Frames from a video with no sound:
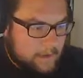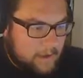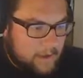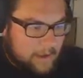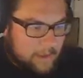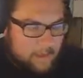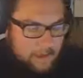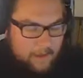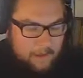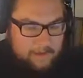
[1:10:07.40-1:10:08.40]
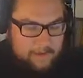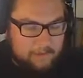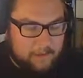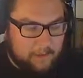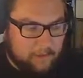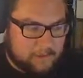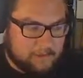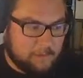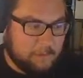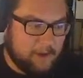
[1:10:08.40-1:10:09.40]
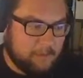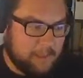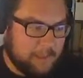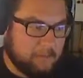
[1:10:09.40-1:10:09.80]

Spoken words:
it definitely works for the Powered by the